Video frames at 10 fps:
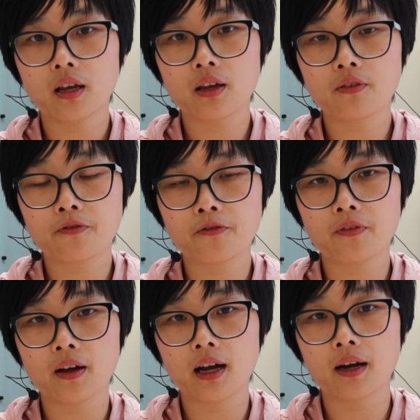
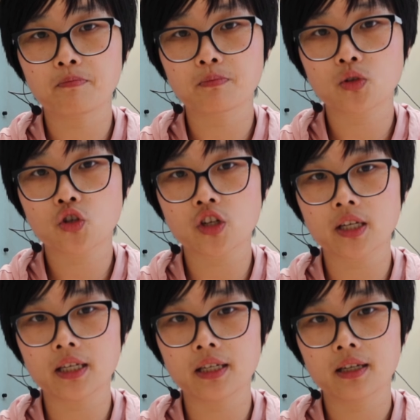if
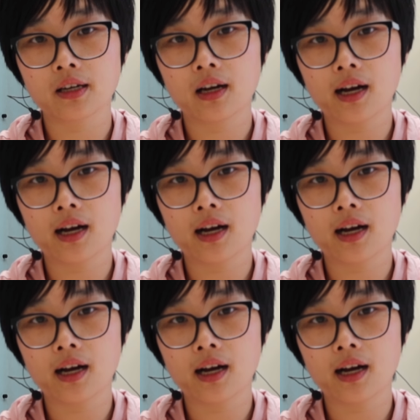she